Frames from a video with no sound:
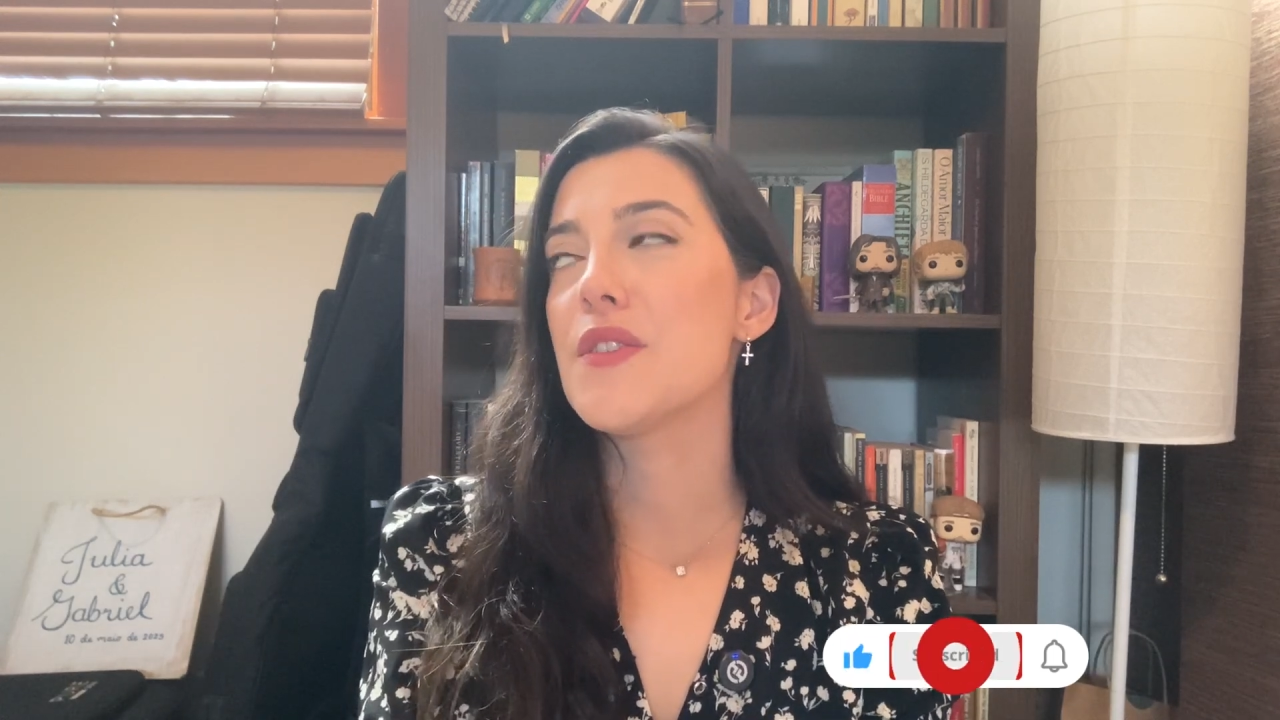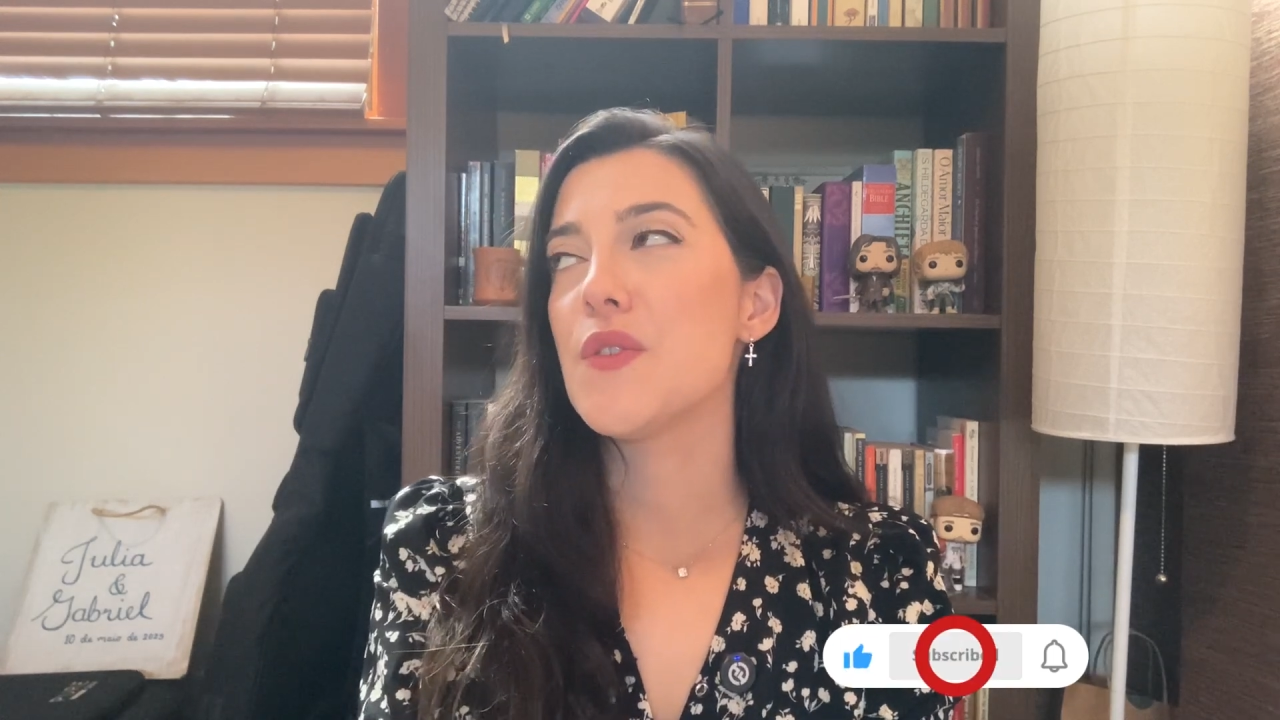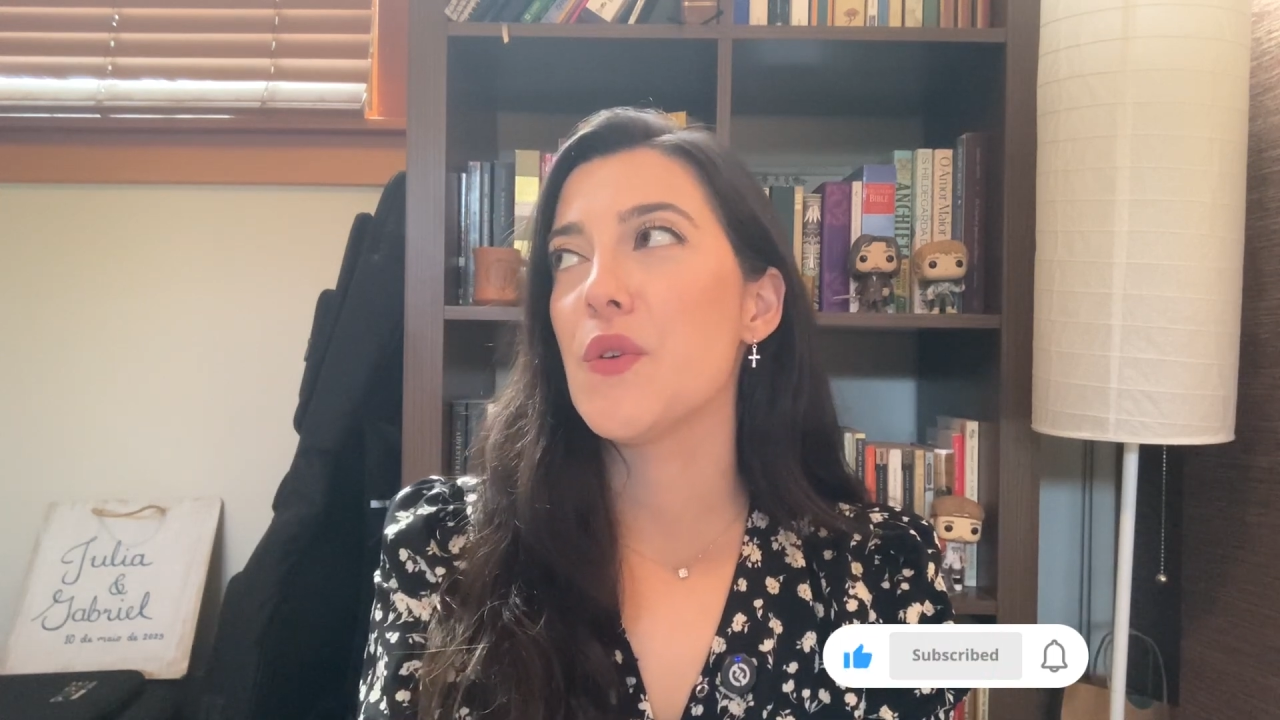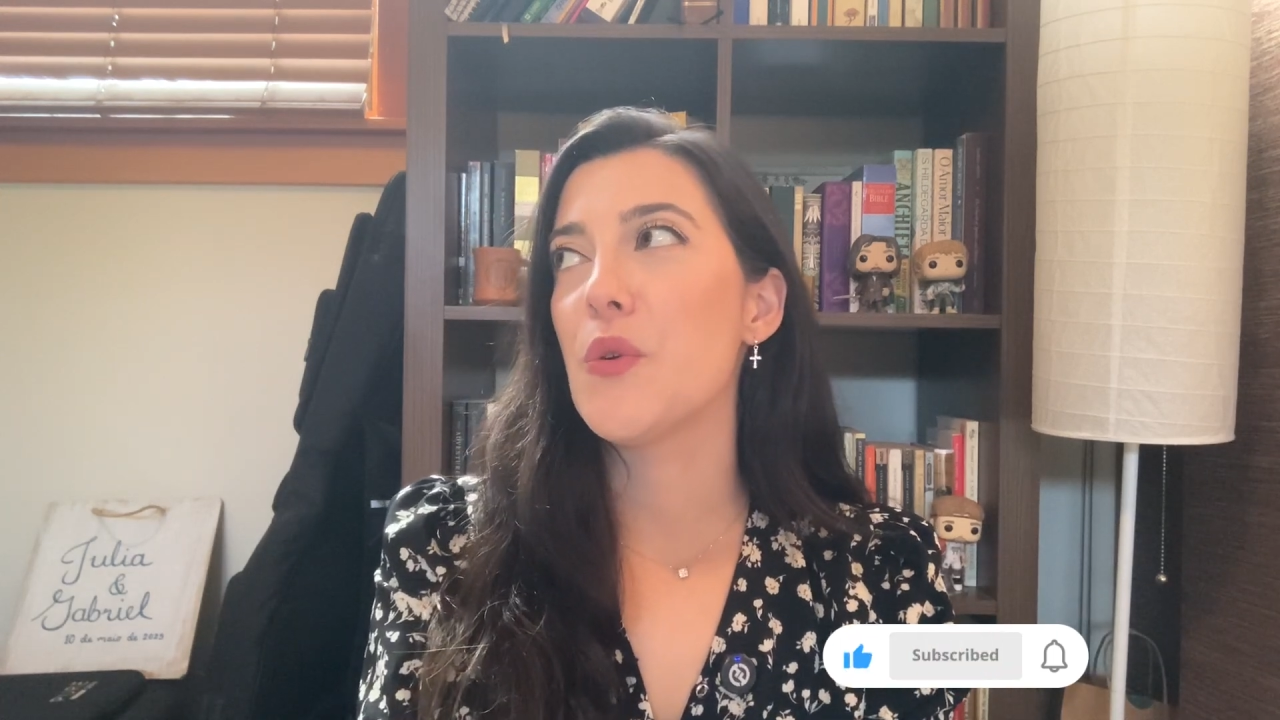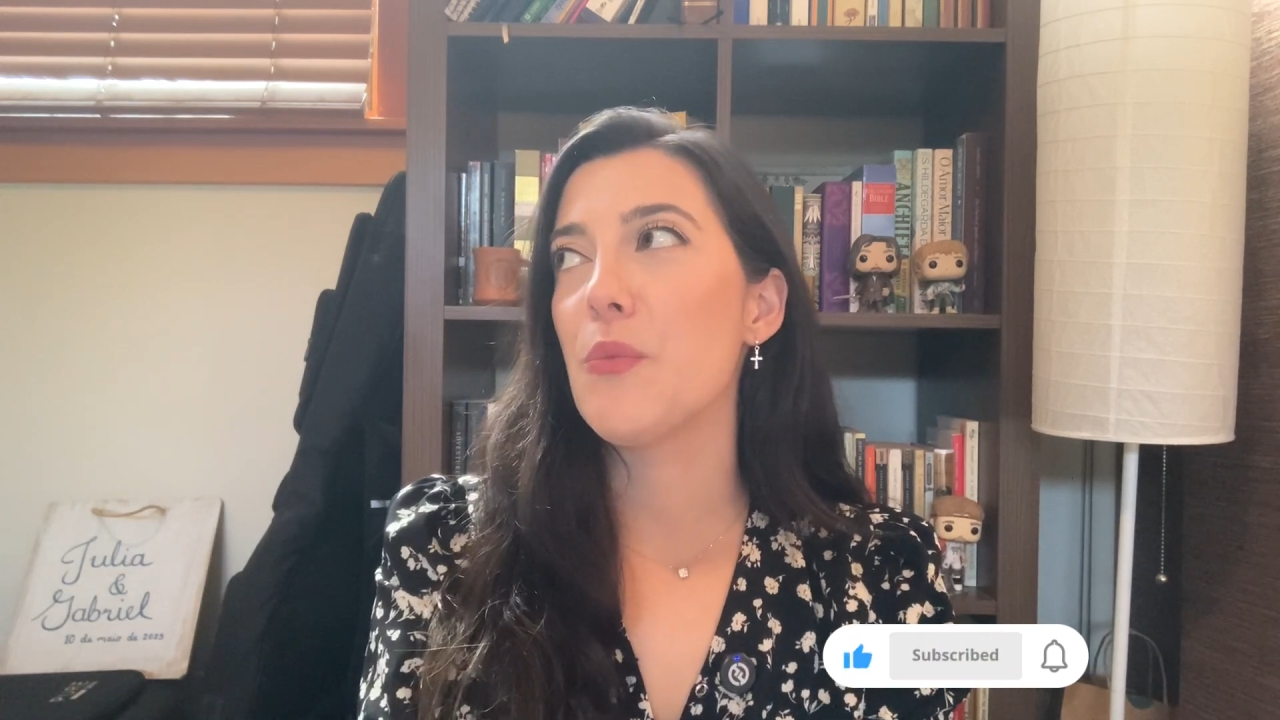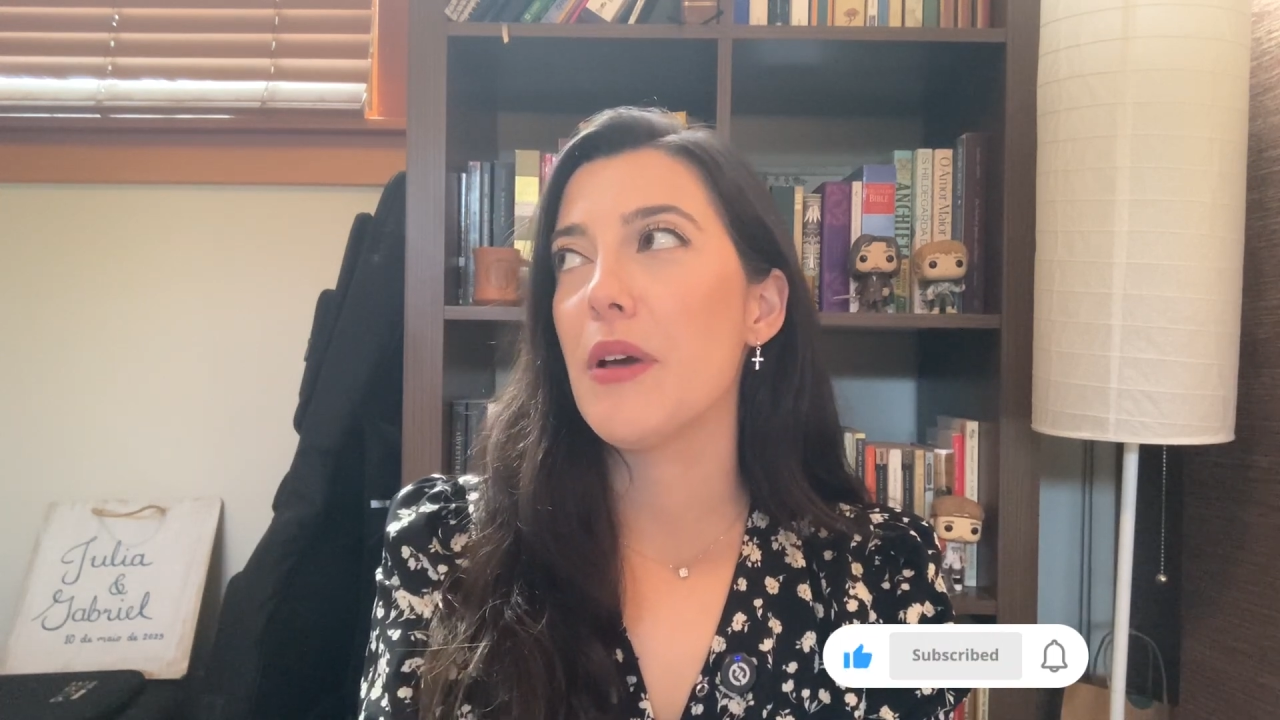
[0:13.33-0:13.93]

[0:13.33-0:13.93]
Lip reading: to